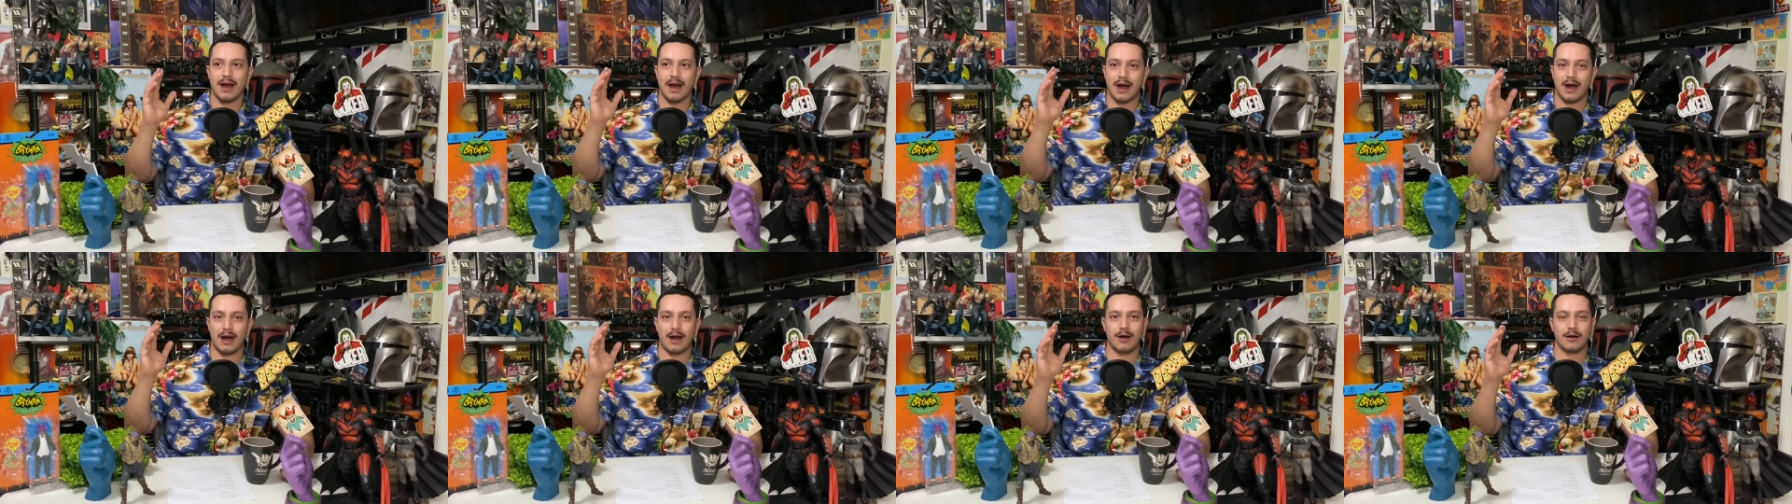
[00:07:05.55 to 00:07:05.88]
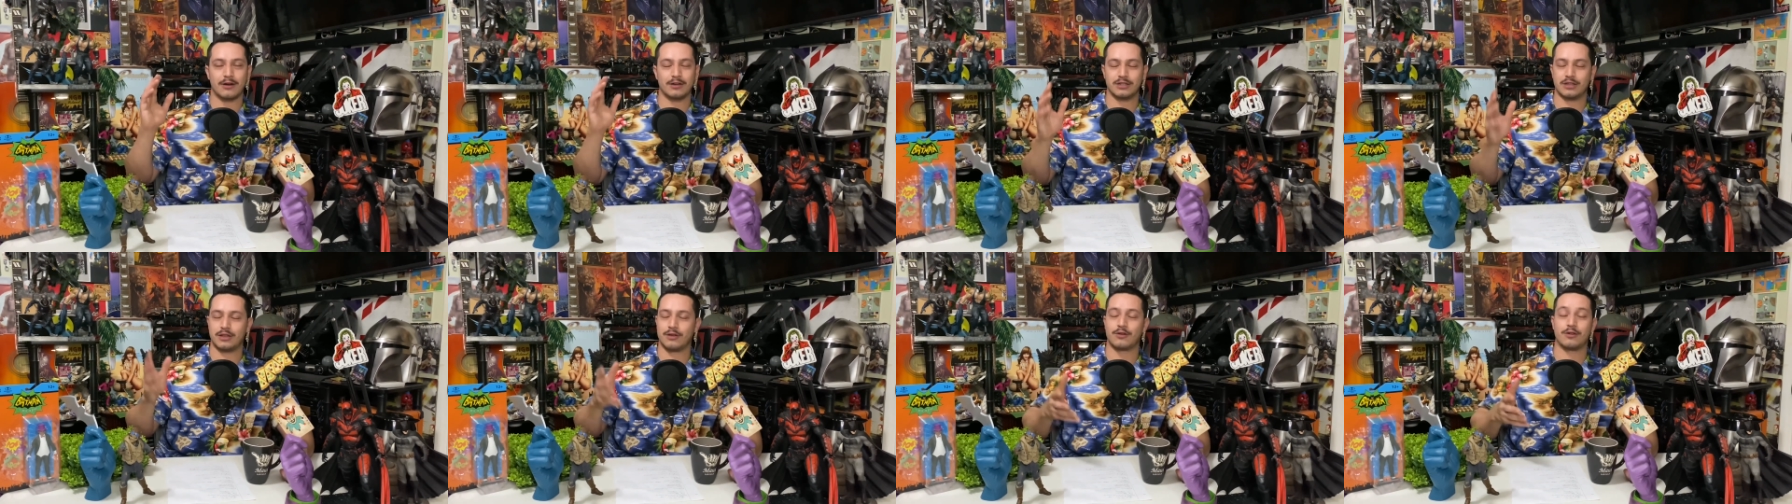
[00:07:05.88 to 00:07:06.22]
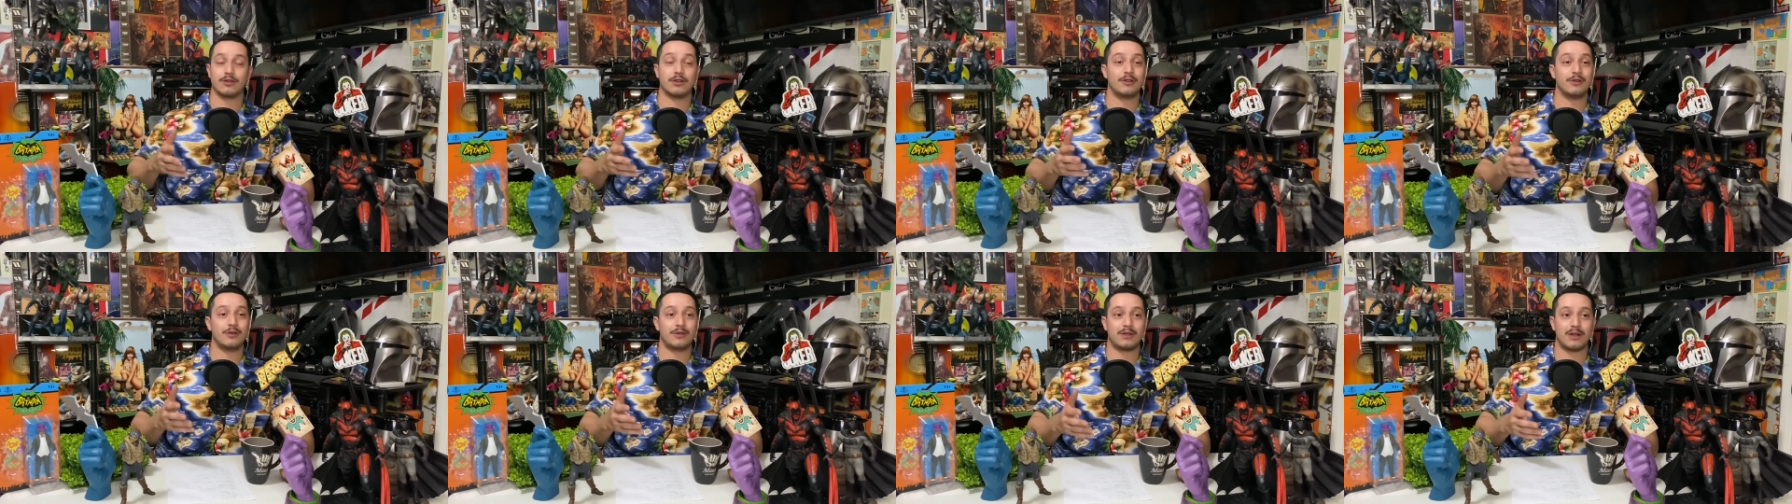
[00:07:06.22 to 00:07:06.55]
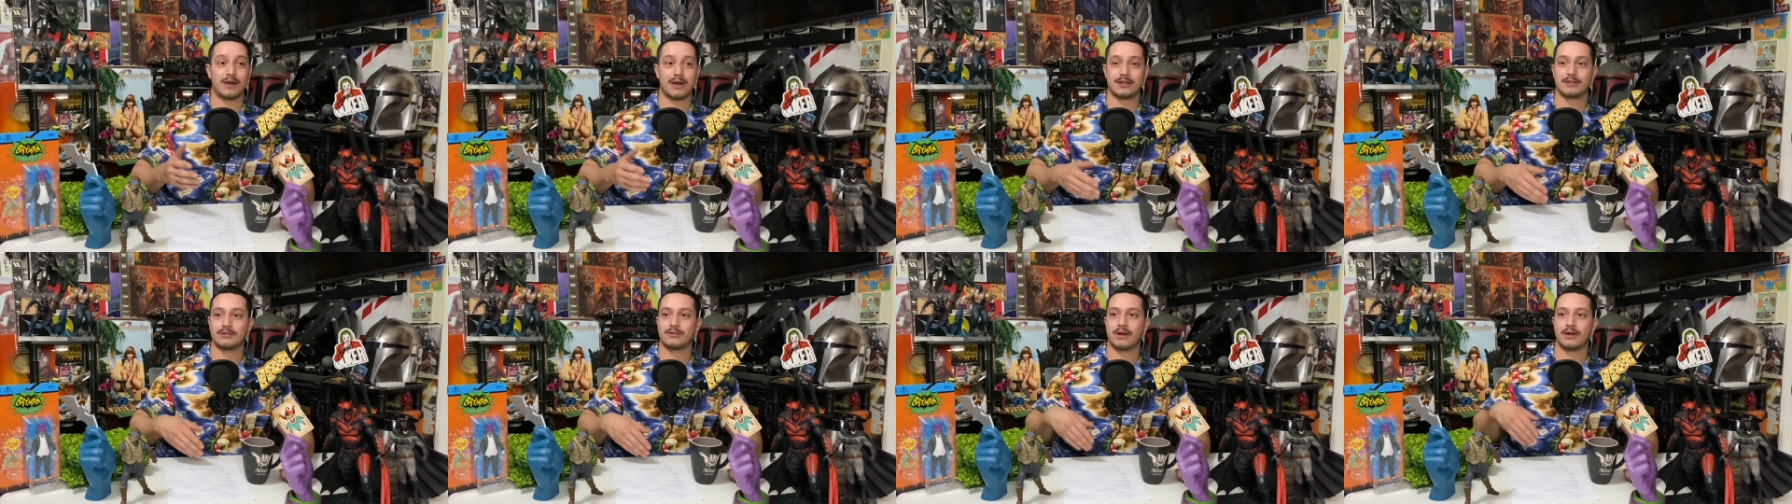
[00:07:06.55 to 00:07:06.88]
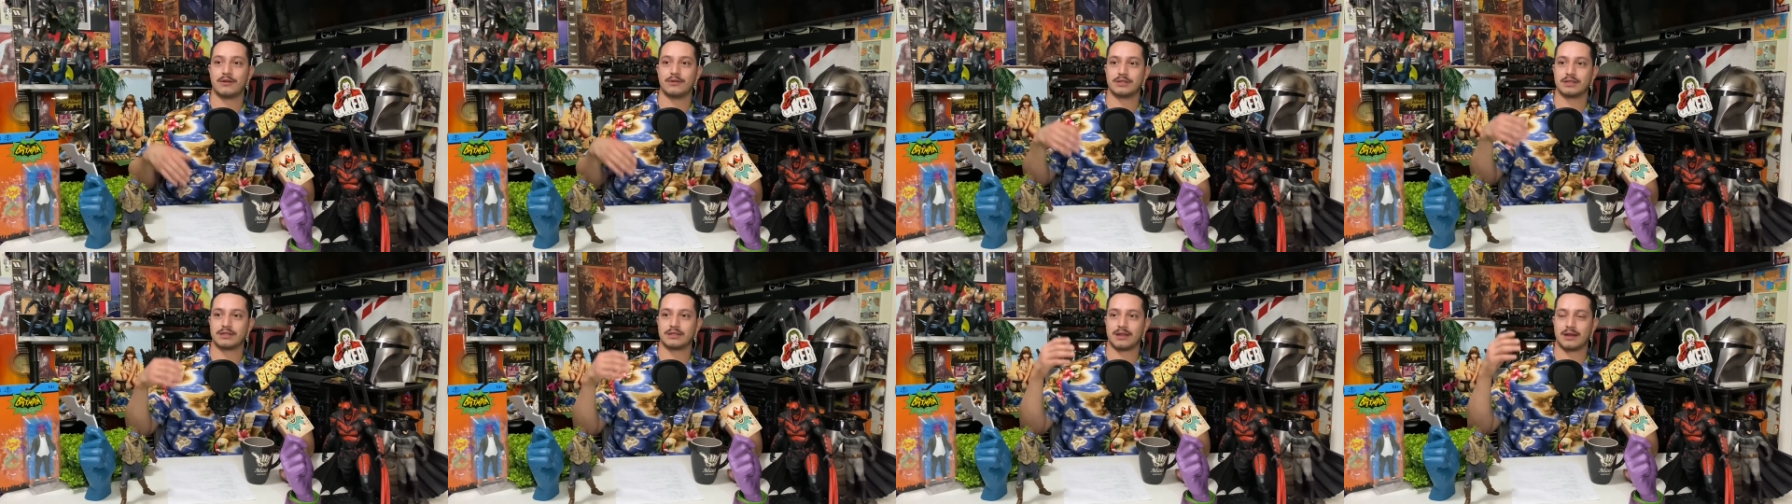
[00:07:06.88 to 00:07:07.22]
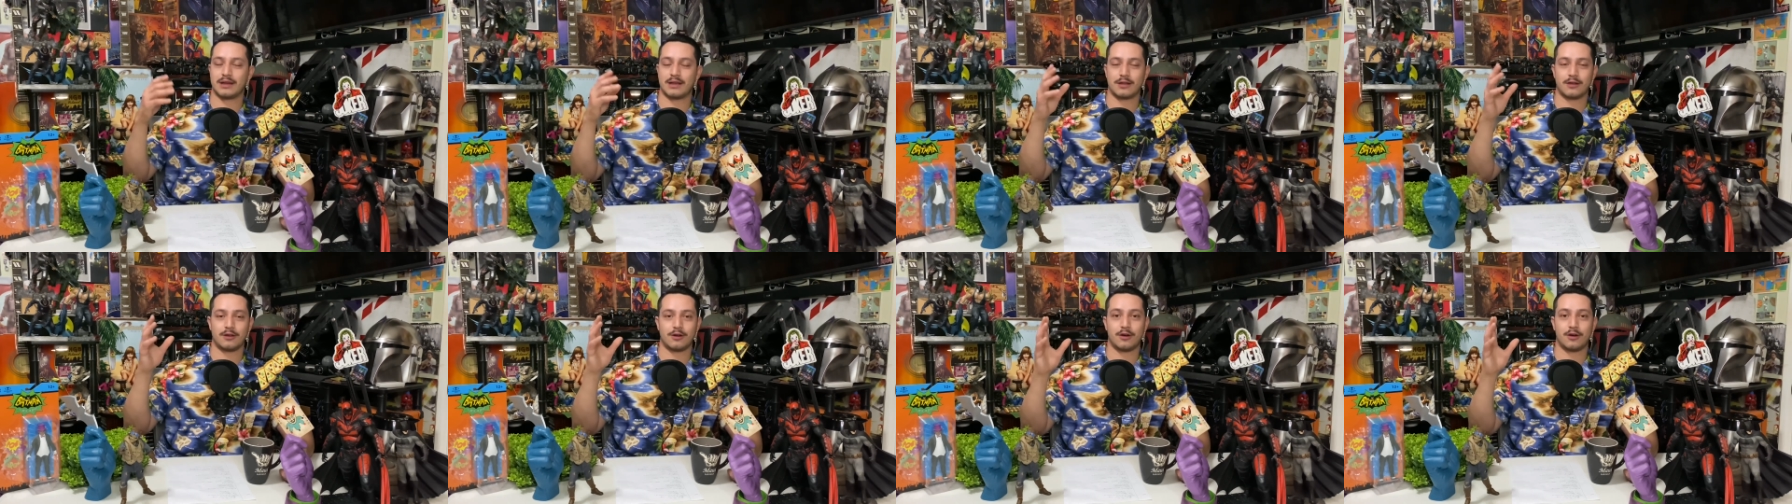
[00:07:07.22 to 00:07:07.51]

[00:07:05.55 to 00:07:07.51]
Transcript: uh, they're a new client, so I was like,